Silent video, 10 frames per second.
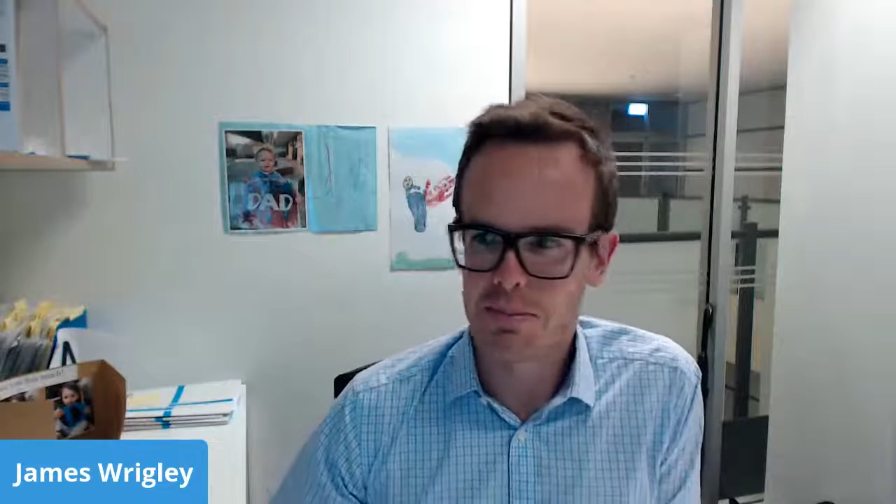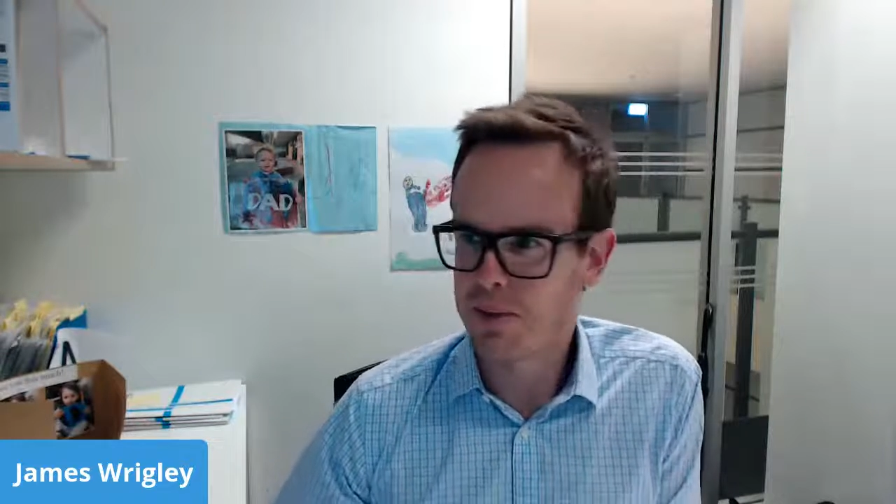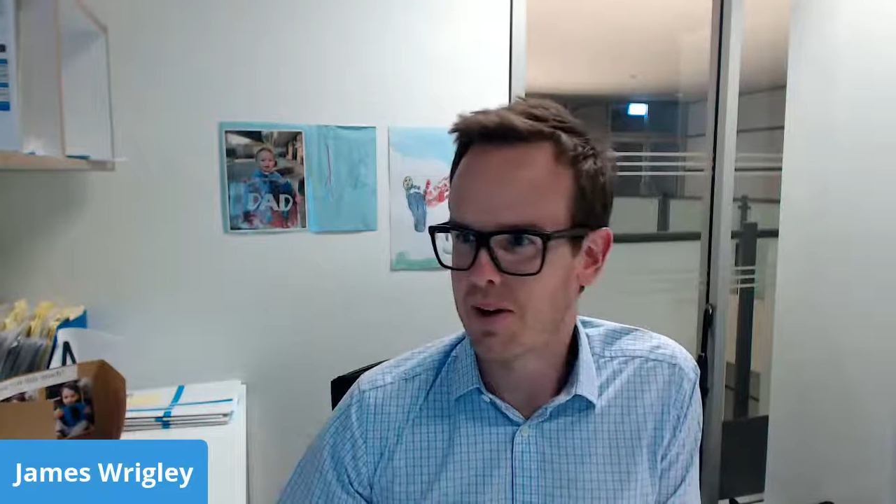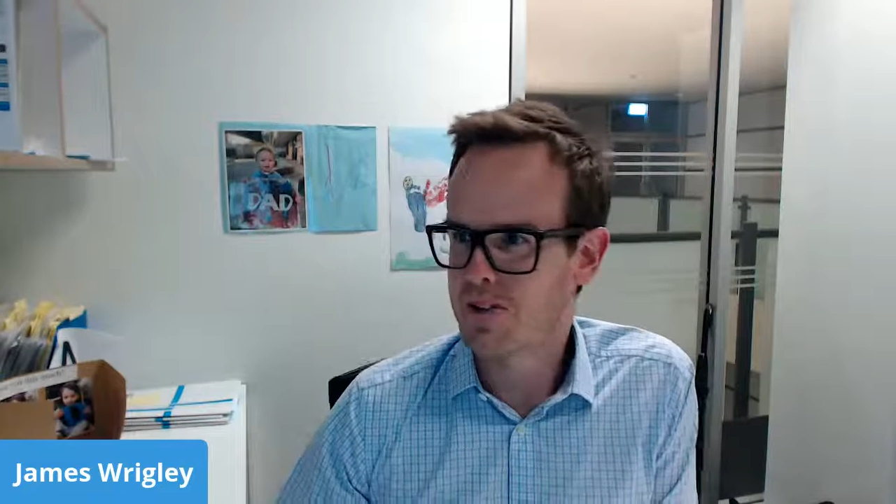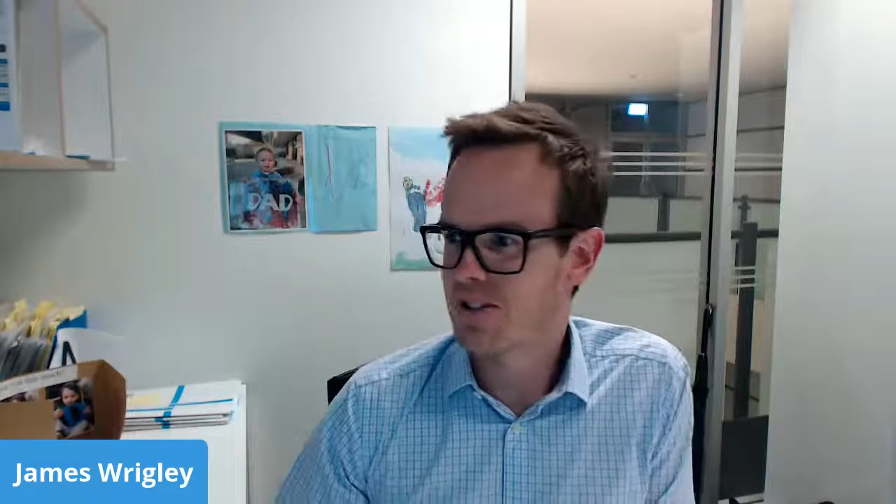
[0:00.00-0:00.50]

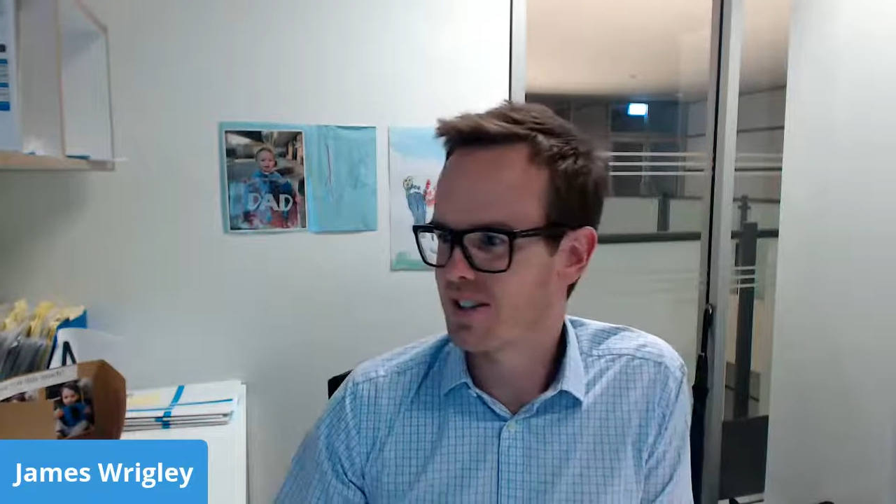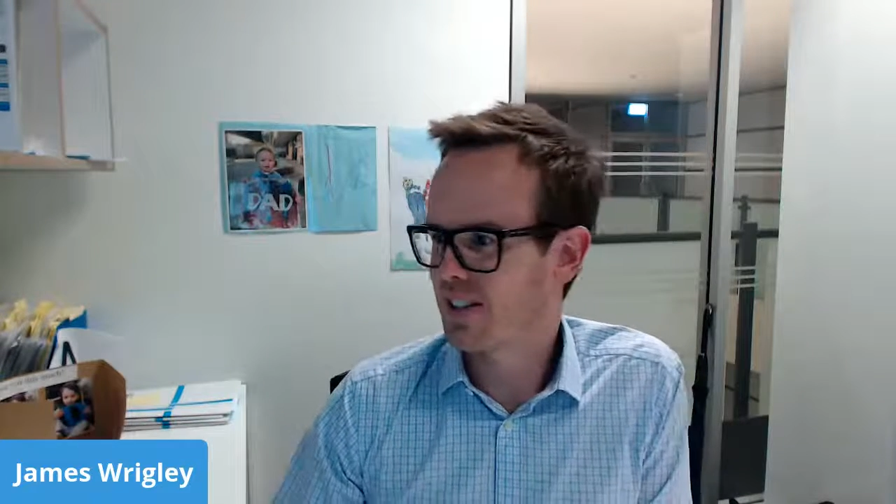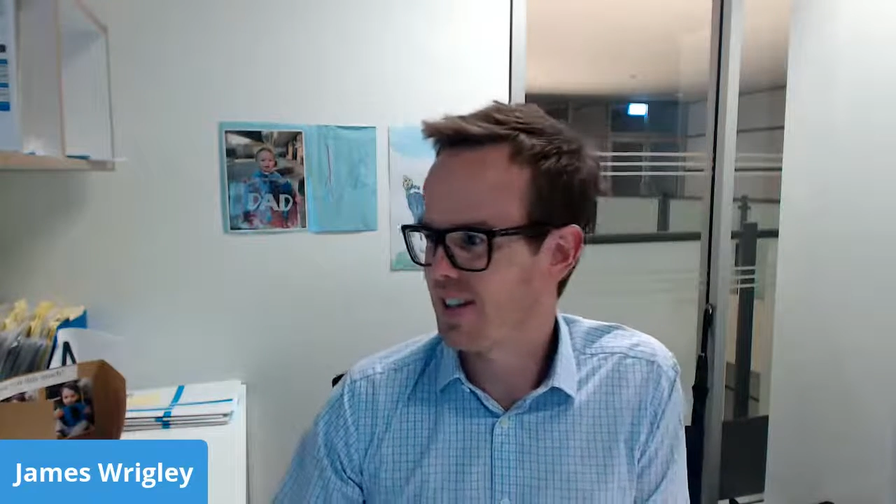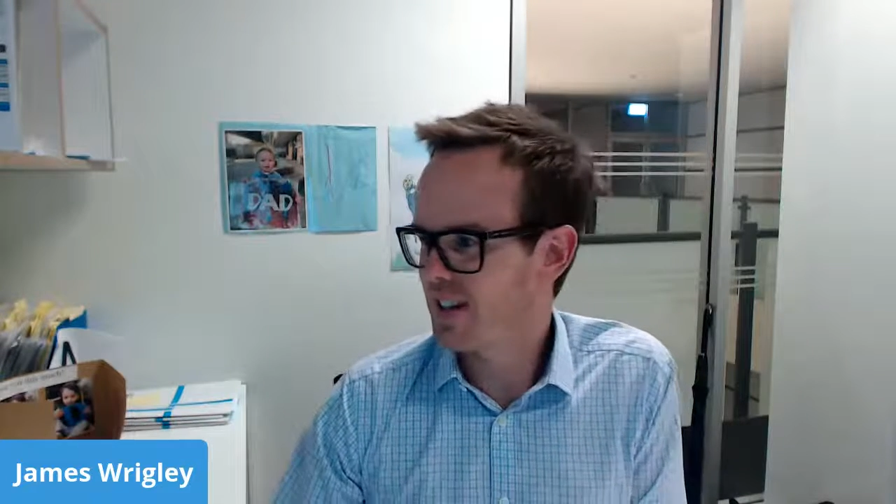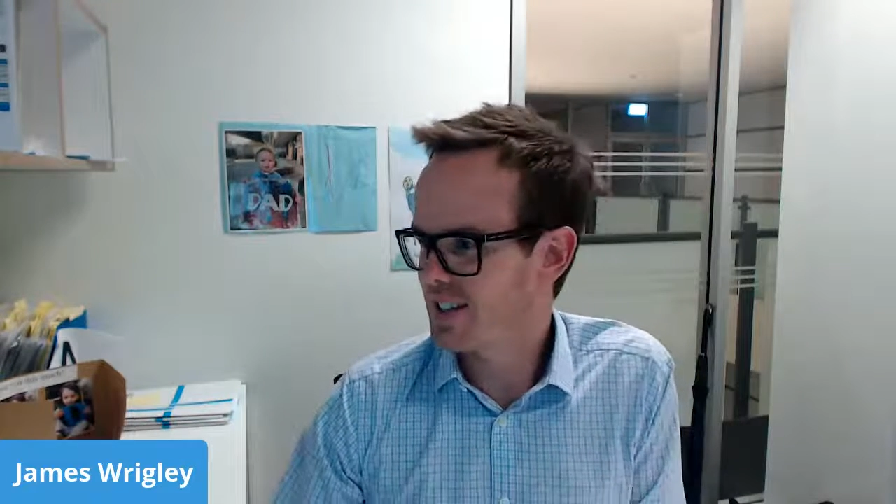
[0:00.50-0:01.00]
posted
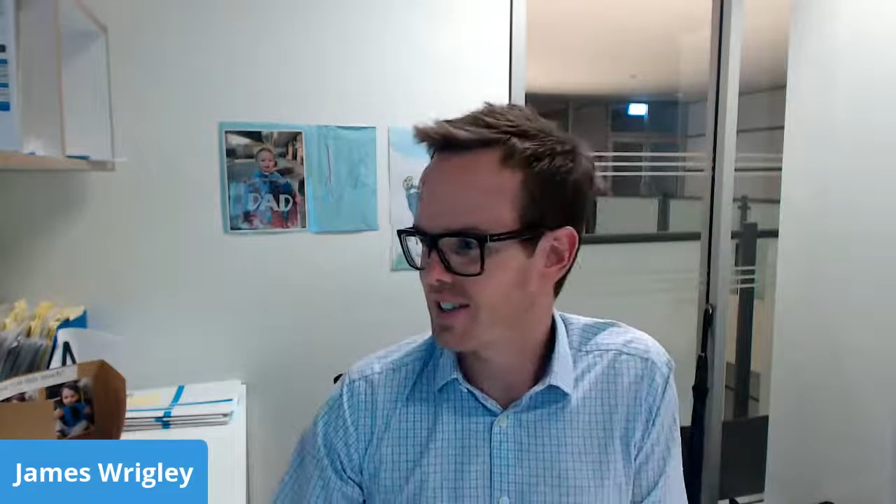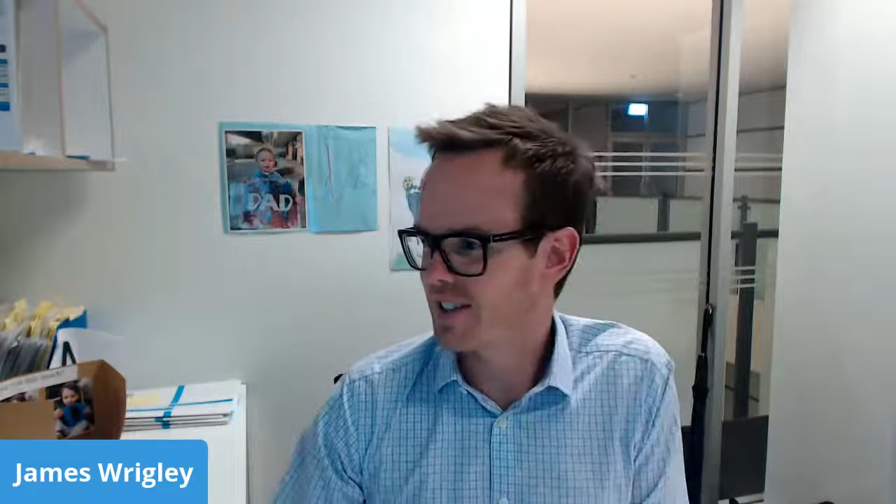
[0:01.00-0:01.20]
last